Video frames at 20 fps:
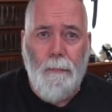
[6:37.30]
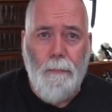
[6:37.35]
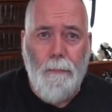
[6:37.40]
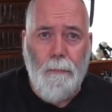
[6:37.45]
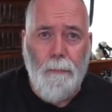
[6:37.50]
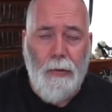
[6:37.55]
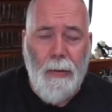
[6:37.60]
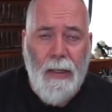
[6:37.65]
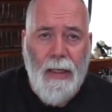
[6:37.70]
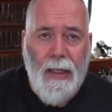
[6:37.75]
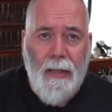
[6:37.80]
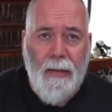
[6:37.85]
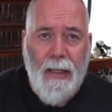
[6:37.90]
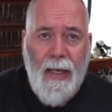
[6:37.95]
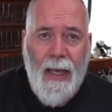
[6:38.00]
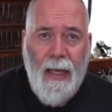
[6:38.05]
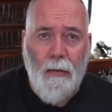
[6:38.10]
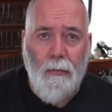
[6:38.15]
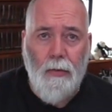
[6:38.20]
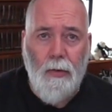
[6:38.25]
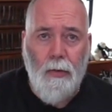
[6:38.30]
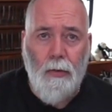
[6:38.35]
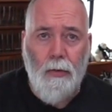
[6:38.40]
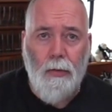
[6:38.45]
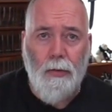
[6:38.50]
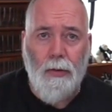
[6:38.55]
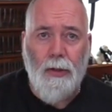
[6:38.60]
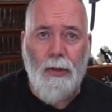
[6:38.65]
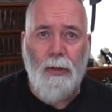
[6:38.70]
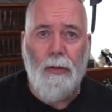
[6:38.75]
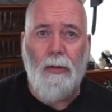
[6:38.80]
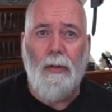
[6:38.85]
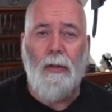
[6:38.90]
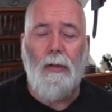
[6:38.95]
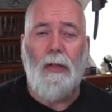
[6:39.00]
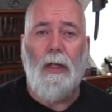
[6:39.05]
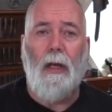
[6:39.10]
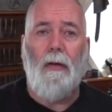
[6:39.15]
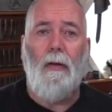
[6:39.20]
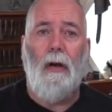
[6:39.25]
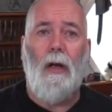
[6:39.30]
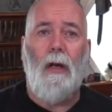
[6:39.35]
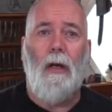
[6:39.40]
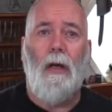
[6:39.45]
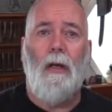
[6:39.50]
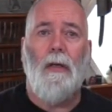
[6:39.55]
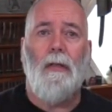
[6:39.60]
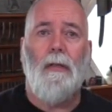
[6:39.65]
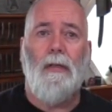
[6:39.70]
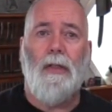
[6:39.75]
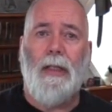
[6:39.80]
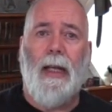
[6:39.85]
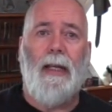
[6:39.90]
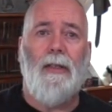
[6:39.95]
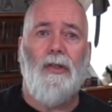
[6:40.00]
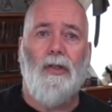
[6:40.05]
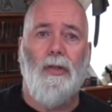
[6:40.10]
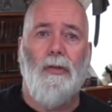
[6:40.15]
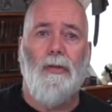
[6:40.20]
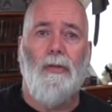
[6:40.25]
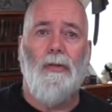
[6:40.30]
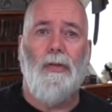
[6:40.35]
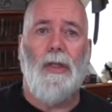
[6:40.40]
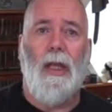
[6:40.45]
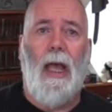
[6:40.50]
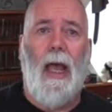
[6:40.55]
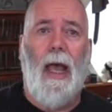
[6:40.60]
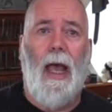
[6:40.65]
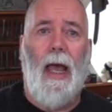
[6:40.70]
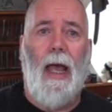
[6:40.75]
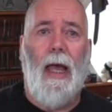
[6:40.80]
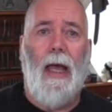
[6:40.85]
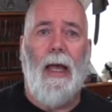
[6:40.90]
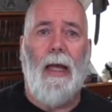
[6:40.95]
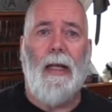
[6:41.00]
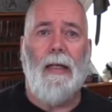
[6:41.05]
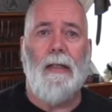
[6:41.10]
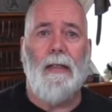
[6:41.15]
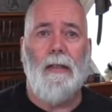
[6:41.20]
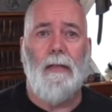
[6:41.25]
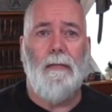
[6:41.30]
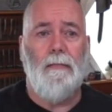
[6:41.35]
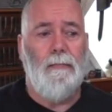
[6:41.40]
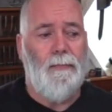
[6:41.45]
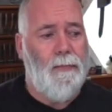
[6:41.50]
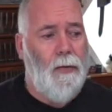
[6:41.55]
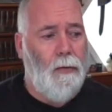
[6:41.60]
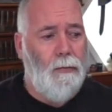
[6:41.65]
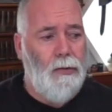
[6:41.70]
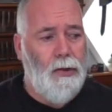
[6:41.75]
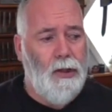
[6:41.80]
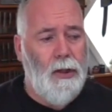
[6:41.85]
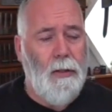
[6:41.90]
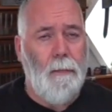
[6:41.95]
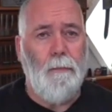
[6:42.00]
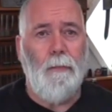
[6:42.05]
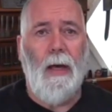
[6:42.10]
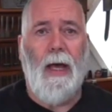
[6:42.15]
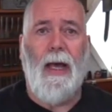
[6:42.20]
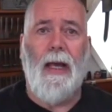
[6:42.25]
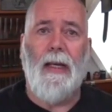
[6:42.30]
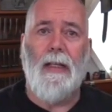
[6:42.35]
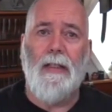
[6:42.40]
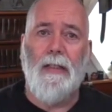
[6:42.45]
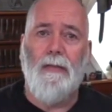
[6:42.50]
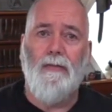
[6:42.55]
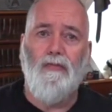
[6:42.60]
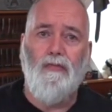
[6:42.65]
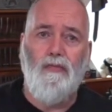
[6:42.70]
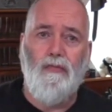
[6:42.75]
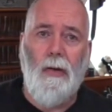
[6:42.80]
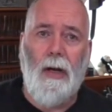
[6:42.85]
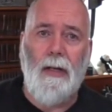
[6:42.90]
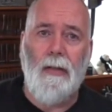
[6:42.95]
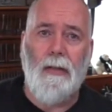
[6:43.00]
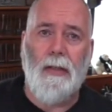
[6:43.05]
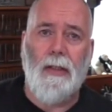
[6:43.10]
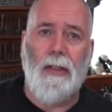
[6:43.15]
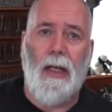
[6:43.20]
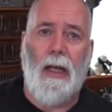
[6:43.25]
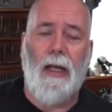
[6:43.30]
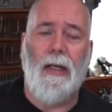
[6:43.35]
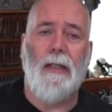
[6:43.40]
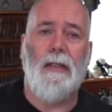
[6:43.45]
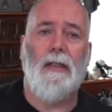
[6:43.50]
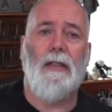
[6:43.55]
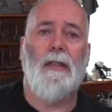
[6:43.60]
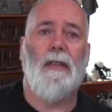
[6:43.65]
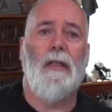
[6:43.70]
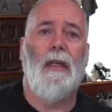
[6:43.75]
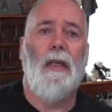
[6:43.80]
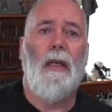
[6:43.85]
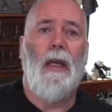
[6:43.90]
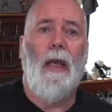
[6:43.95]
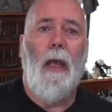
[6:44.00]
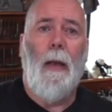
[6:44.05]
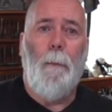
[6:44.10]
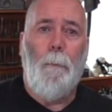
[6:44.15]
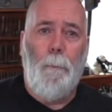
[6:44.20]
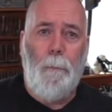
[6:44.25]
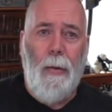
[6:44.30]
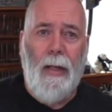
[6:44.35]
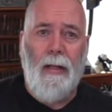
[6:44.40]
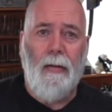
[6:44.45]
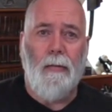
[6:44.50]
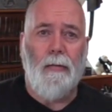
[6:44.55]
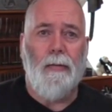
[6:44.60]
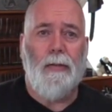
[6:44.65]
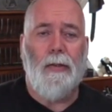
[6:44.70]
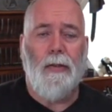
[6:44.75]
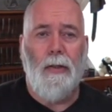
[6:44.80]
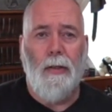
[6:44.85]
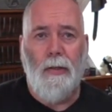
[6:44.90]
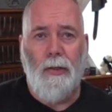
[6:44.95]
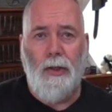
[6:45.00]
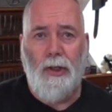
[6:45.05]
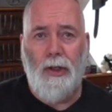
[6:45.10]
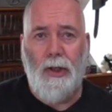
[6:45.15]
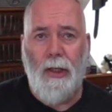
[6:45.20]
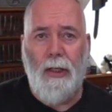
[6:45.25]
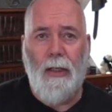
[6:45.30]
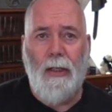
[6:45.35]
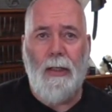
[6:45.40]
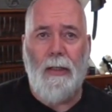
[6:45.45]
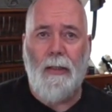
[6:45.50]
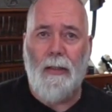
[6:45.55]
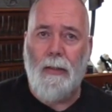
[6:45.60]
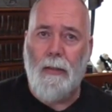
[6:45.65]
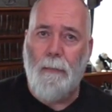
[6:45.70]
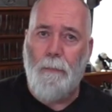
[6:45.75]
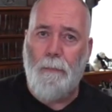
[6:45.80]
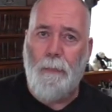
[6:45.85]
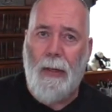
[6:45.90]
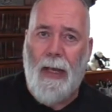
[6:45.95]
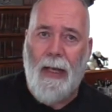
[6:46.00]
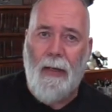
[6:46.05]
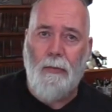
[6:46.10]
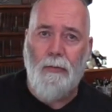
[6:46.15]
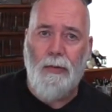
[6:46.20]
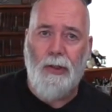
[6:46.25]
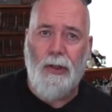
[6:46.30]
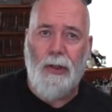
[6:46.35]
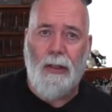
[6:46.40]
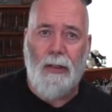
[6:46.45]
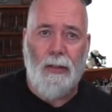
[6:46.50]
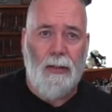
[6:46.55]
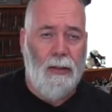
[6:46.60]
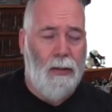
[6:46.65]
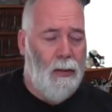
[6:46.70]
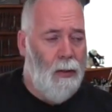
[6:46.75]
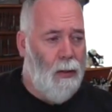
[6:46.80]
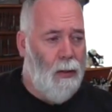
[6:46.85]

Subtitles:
being in the outdoors, there are satchels and foraging bags, rucksacks, belts, sheaths, pouches.